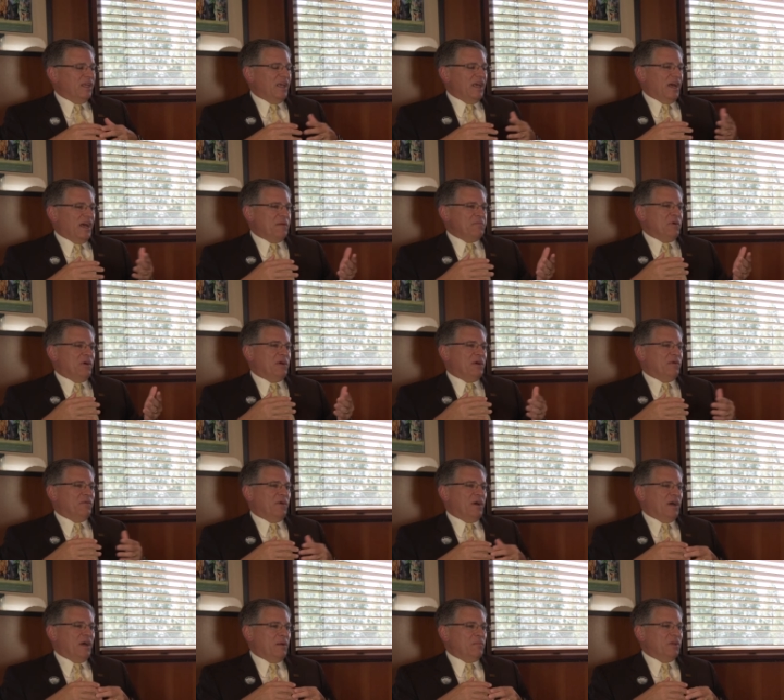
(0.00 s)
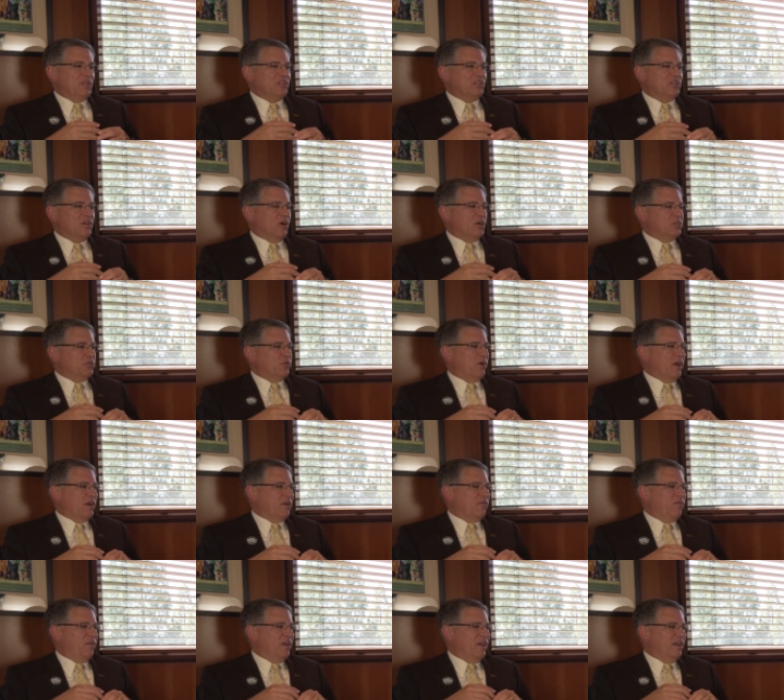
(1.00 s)
Mm -hmm. I'm, a, I'm a Star
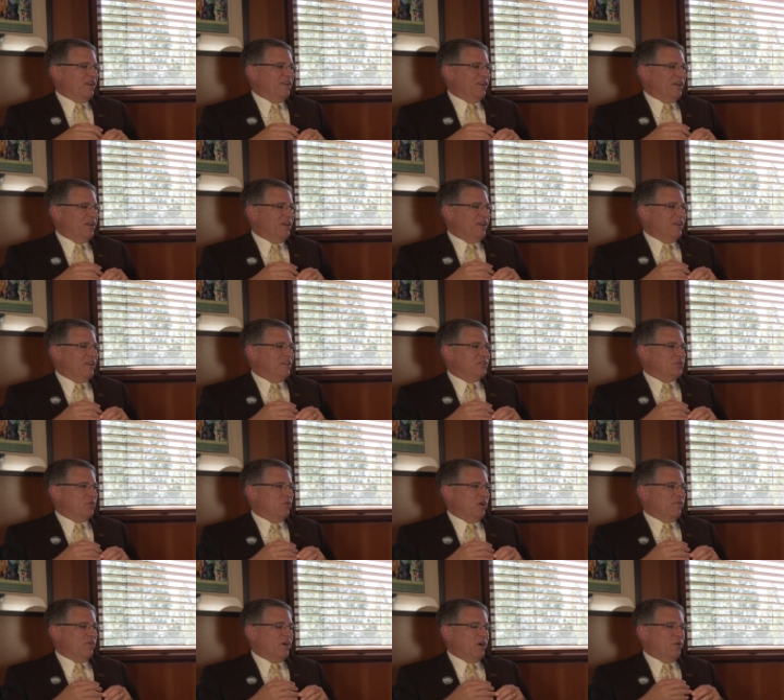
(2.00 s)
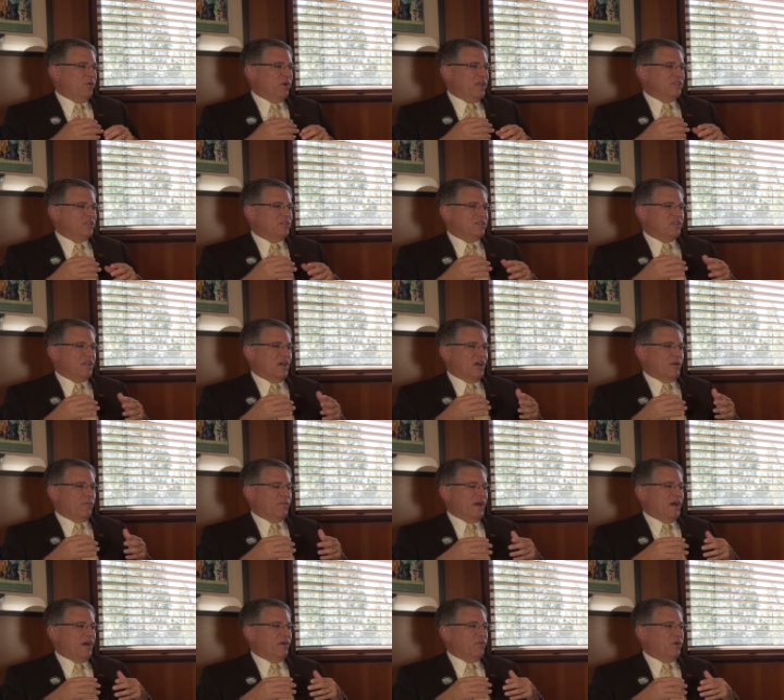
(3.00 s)
Trek fan. So I've always thought
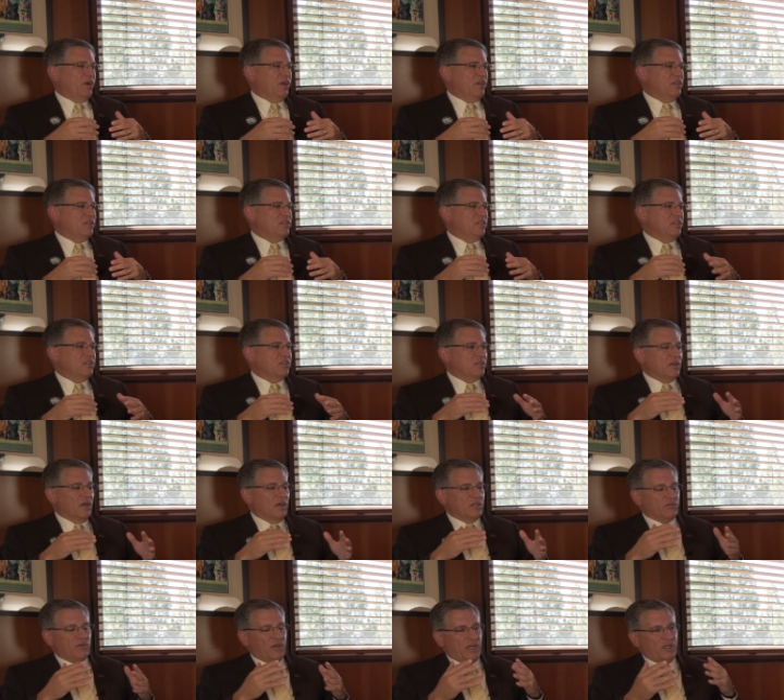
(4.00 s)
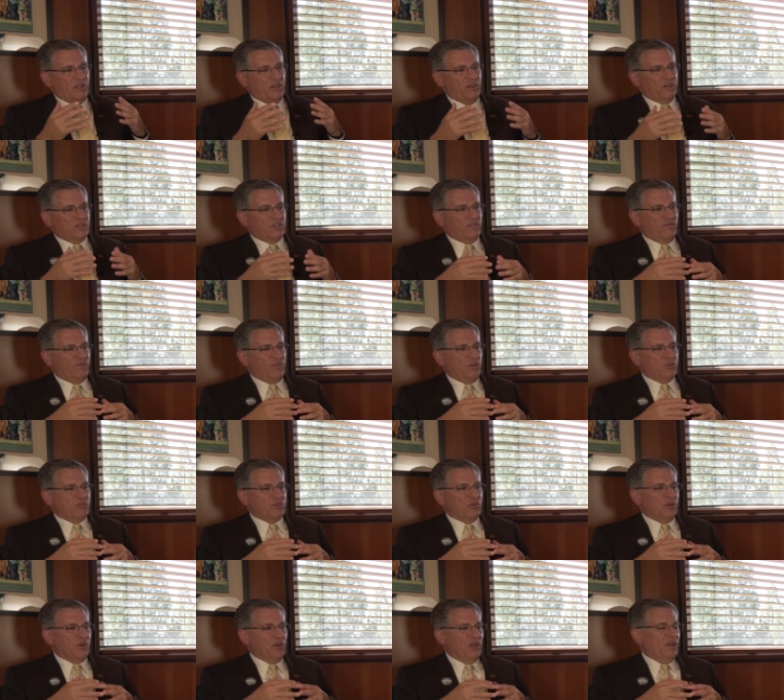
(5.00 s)
about, well, you see Star Trek and there's the
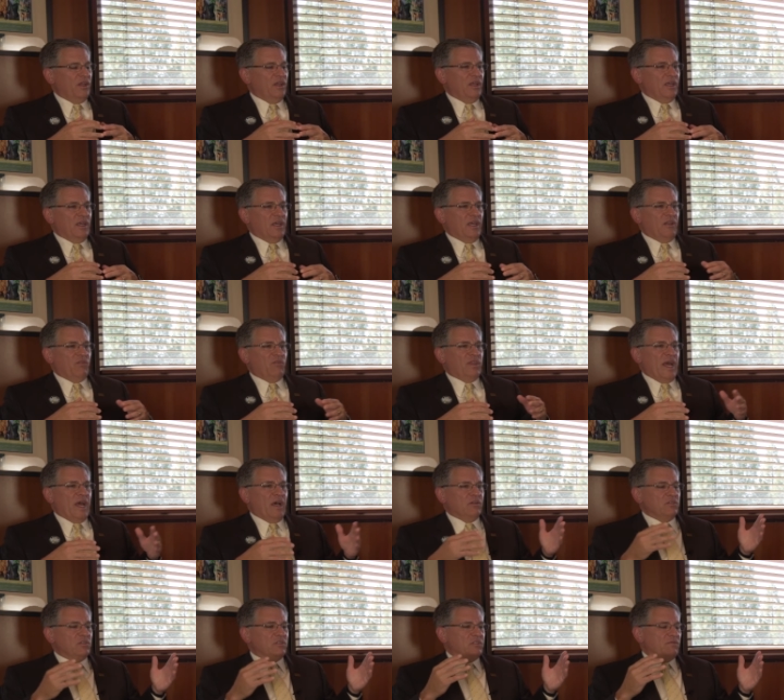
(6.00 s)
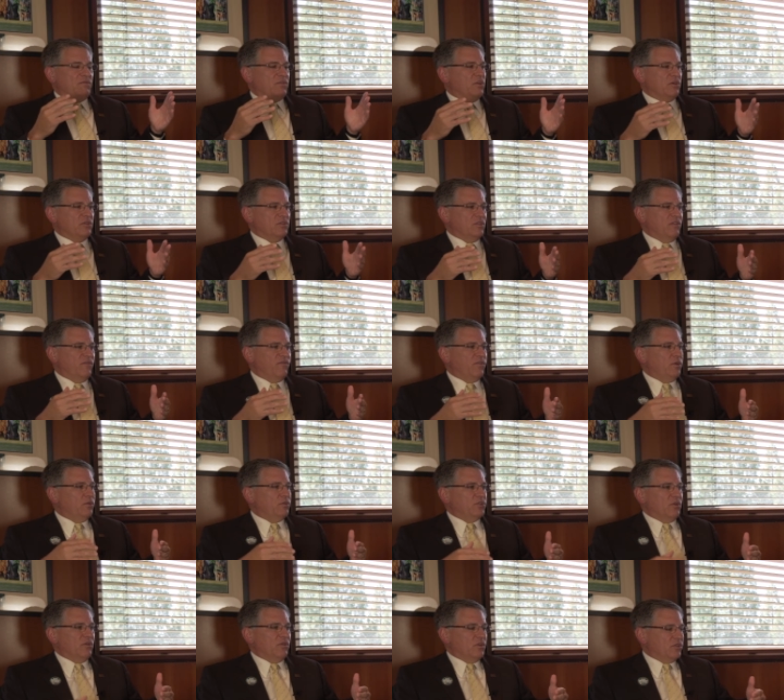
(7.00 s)
future. -hmm. And thousands of years in the
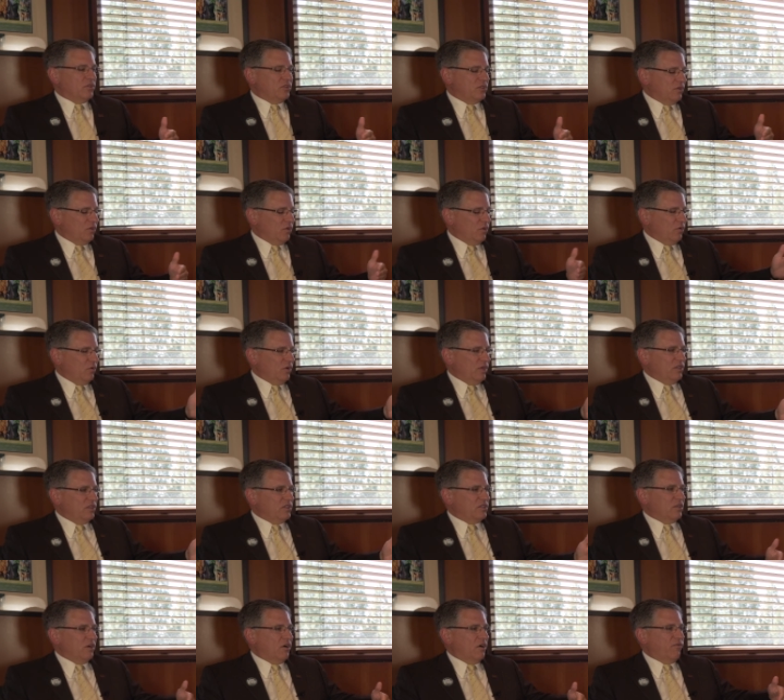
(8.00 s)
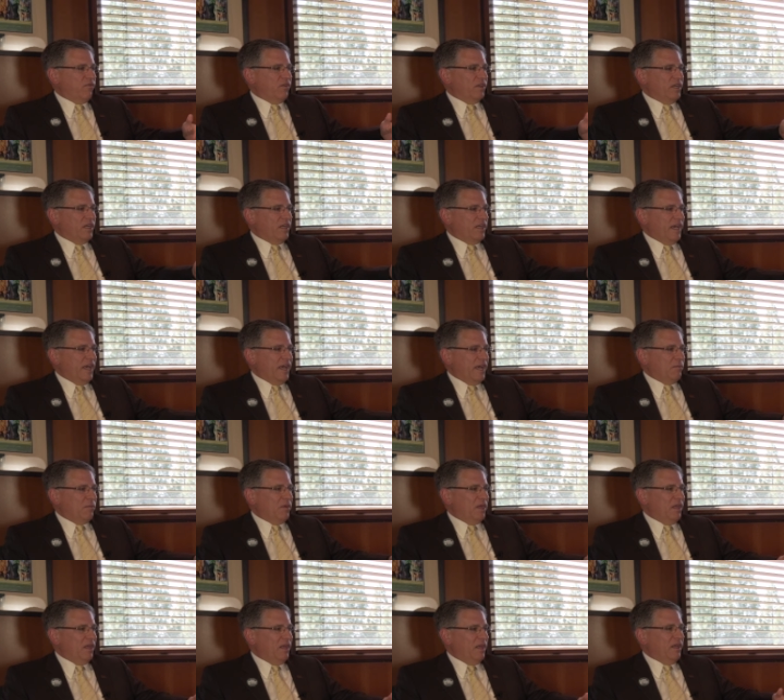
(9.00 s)
future, they're still going to Starfleet
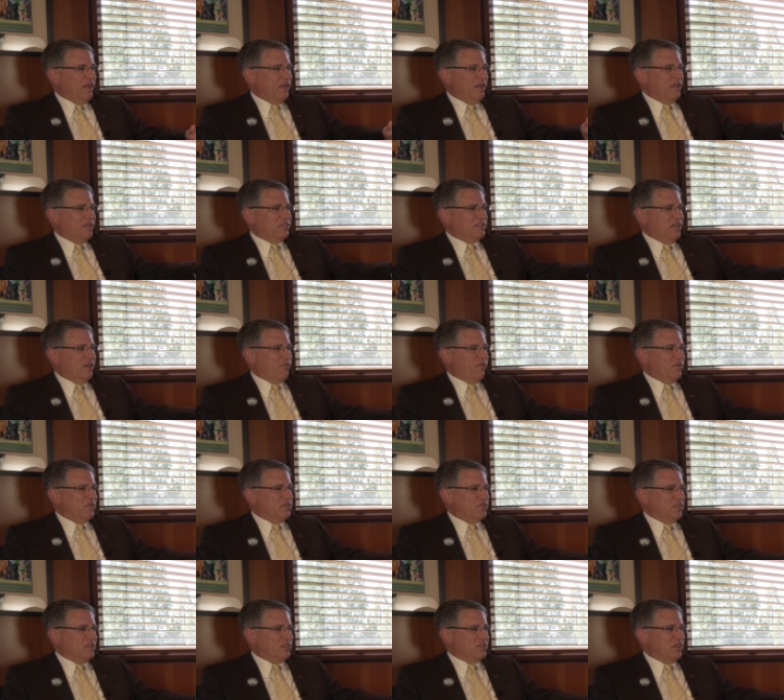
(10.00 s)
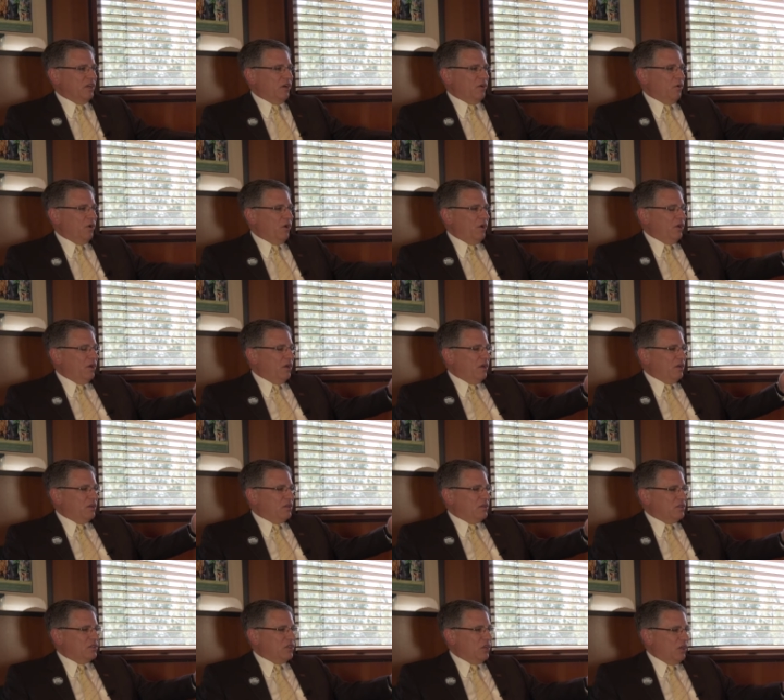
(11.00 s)
Academy in San Francisco
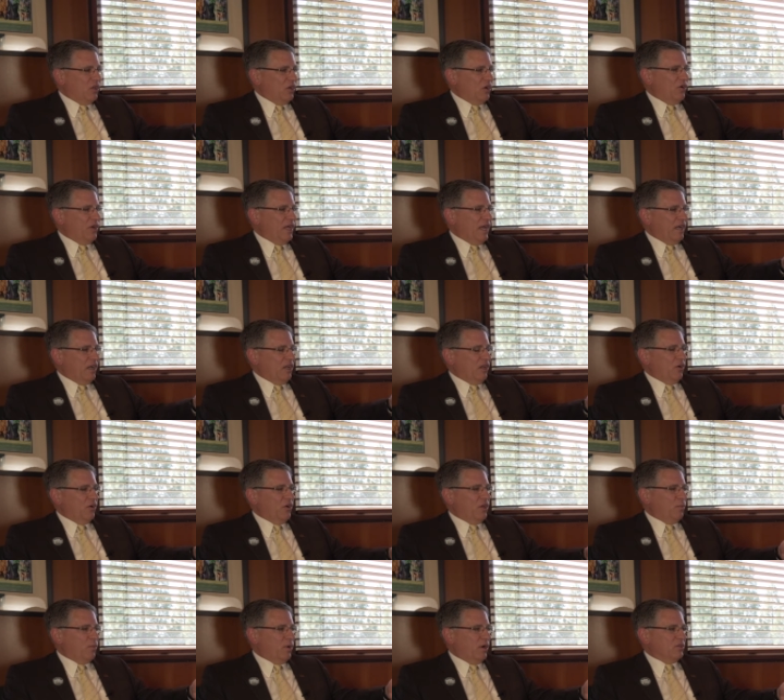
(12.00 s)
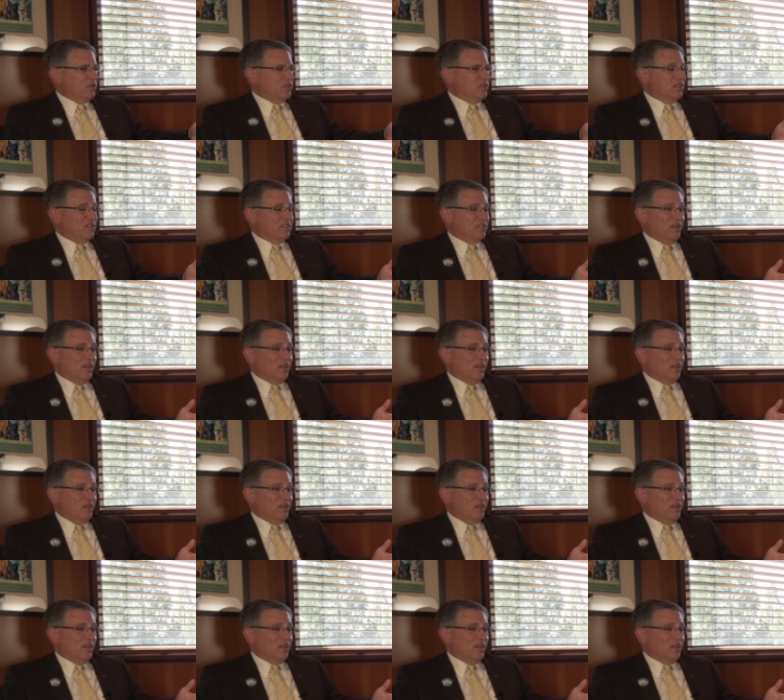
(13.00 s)
to learn how to learn in person.